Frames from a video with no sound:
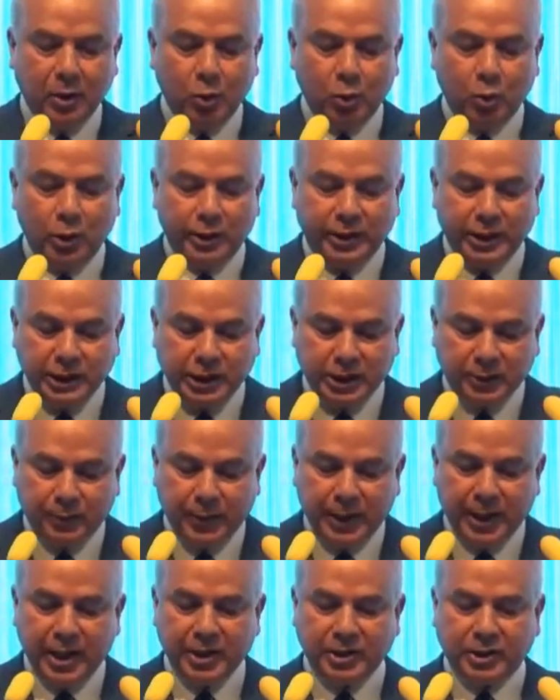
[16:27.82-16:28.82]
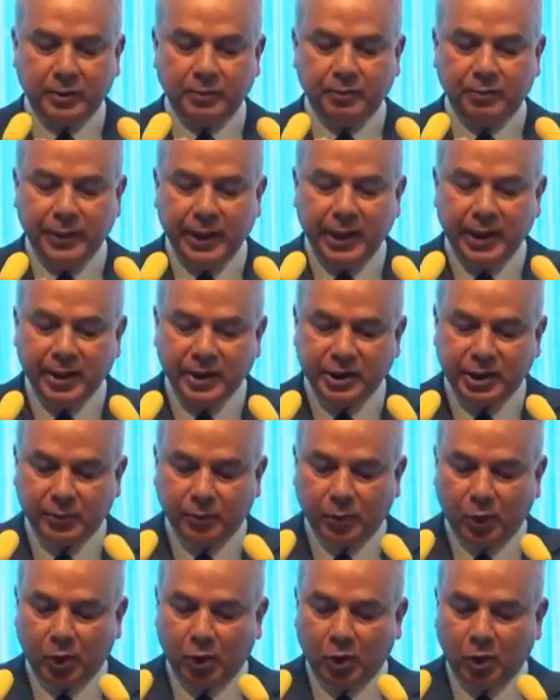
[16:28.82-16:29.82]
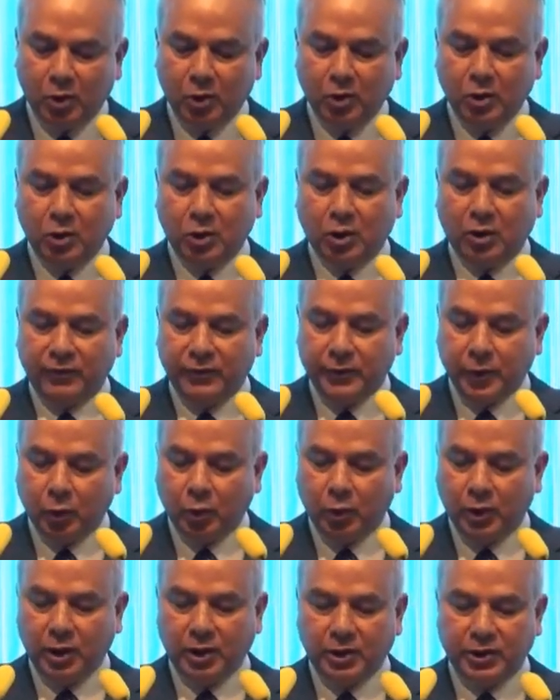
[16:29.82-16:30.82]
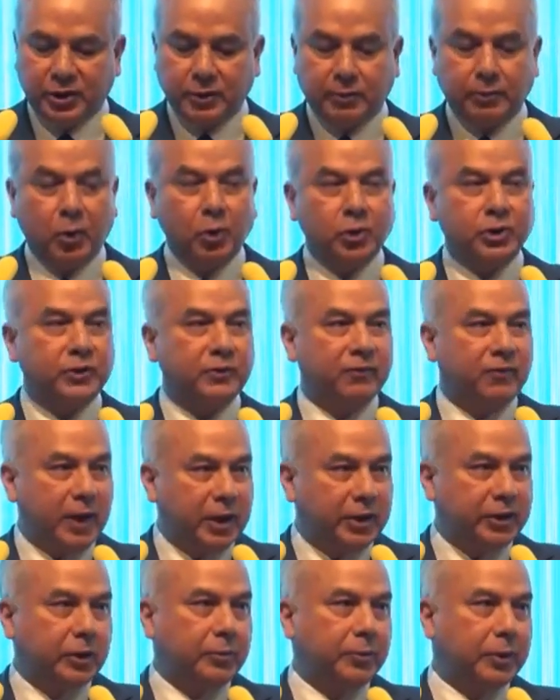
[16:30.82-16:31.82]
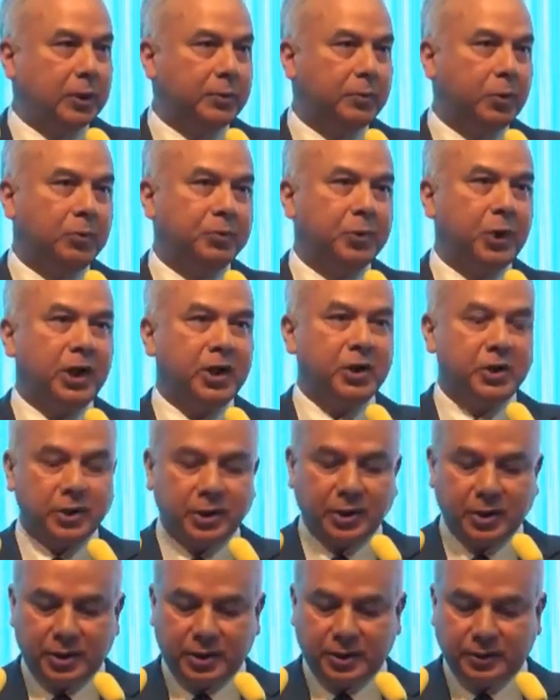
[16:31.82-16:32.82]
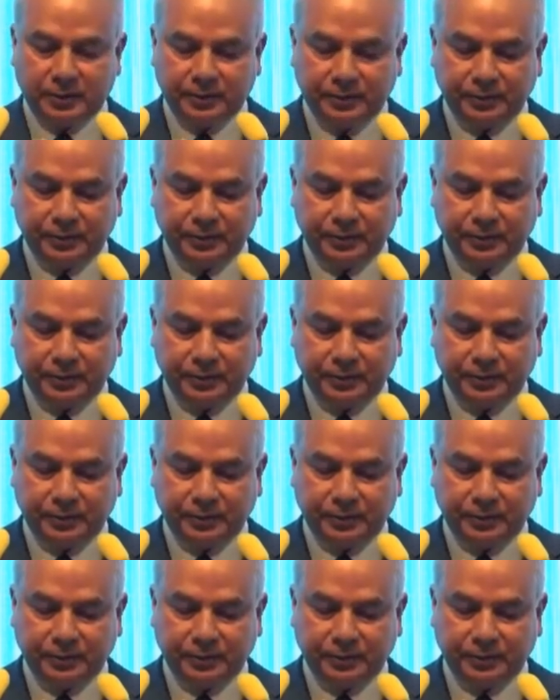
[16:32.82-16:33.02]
will displace millions more of the world's most vulnerable populations.